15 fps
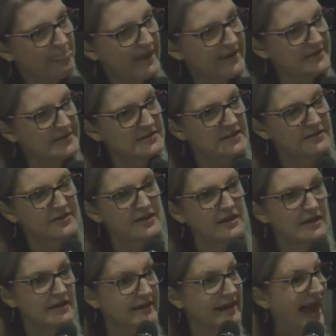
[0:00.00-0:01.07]
is
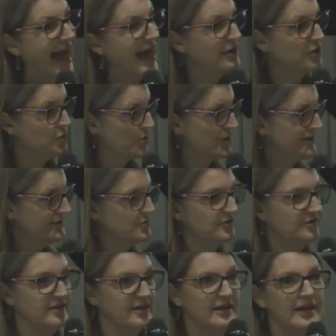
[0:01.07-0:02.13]
thinking in categories or
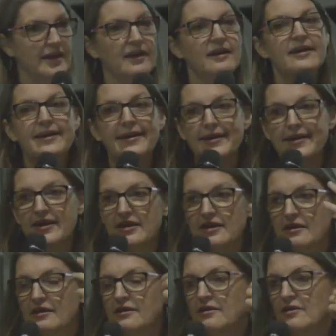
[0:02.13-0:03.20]
thinking
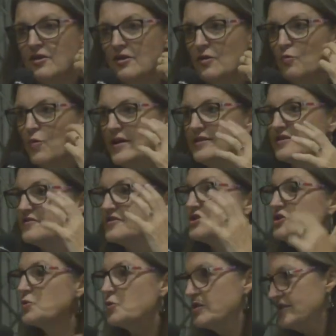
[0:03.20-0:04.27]
in ways of
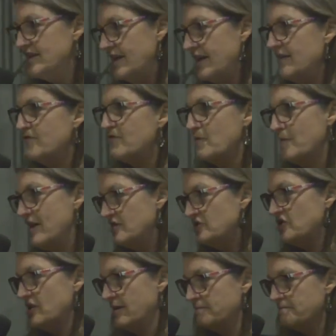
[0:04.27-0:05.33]
sorting
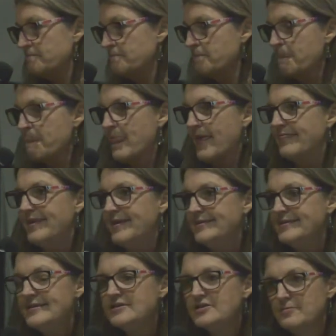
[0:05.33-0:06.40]
information. They
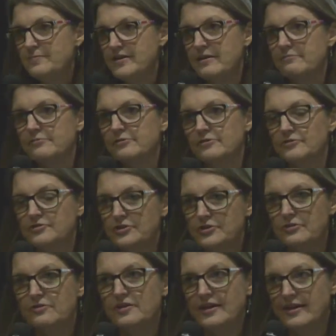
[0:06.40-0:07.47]
need to be able
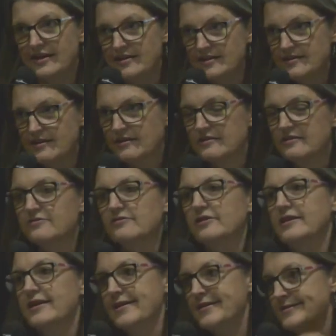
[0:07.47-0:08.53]
to think
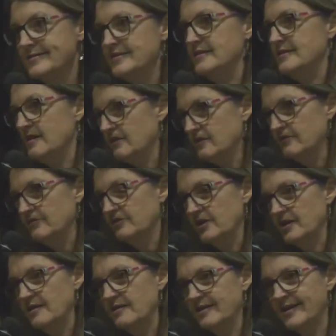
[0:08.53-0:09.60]
inductively and
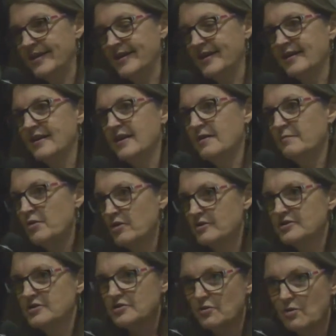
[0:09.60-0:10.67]
deductively,
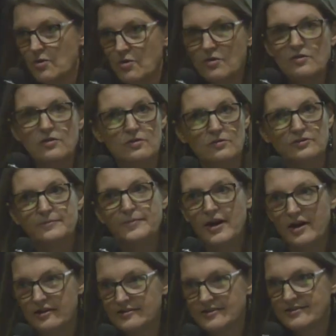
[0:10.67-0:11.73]
parts to whole, whole to
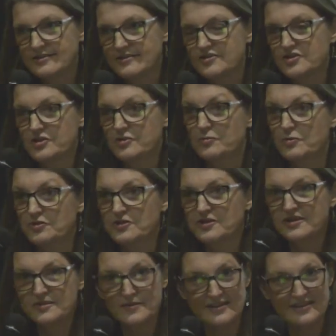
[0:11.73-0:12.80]
parts, general to
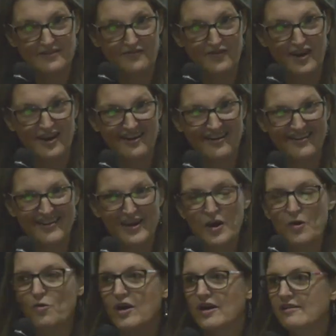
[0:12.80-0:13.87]
specific.
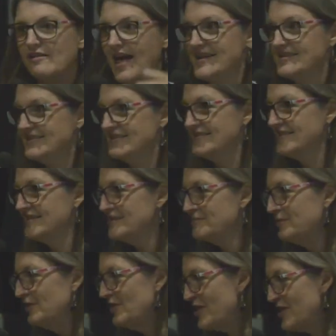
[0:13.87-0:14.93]
What class does this
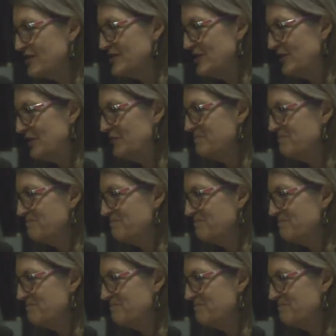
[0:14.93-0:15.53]
belong to?